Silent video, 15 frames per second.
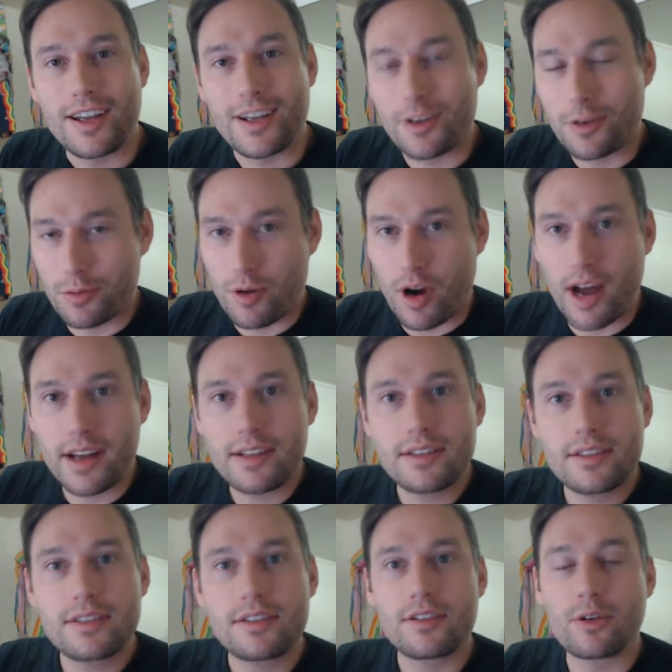
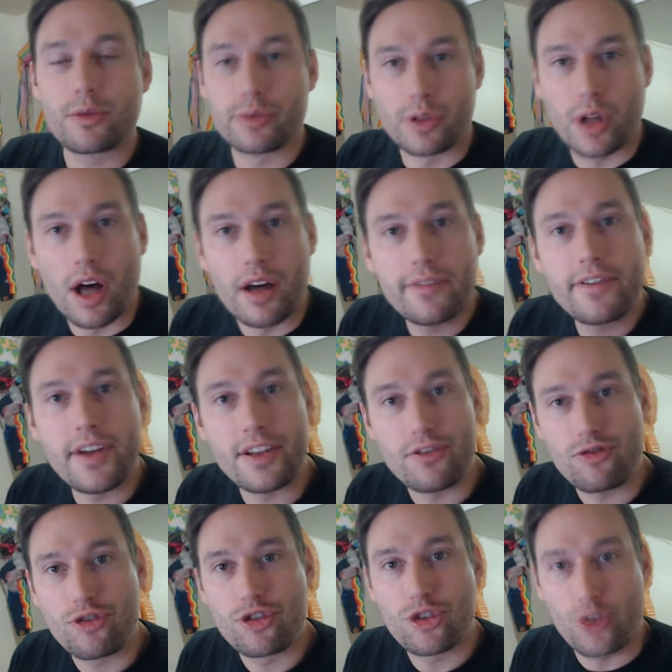grinds your love
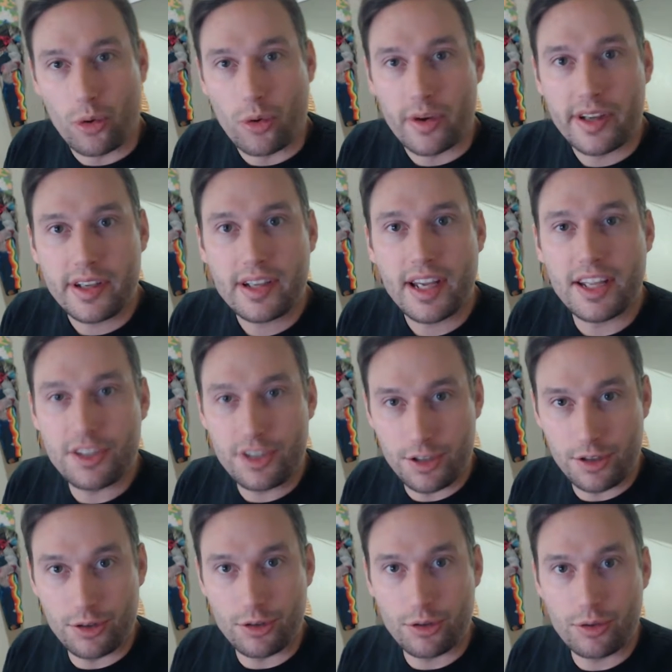and joy
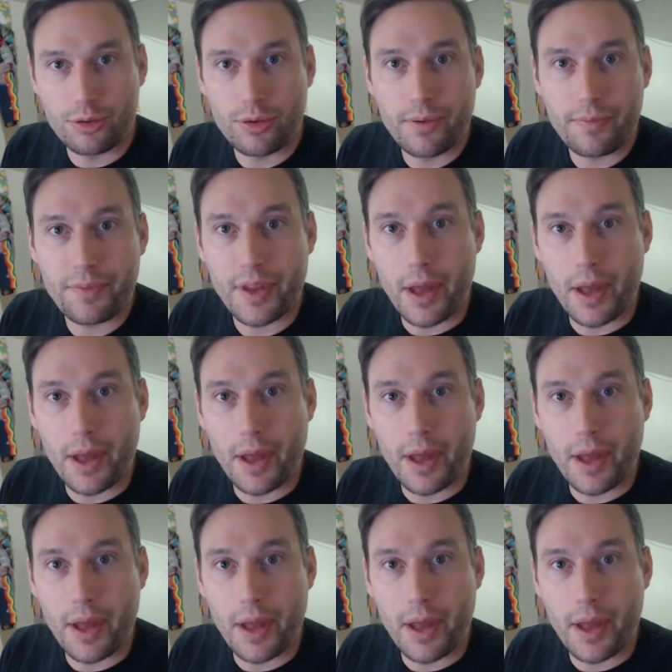into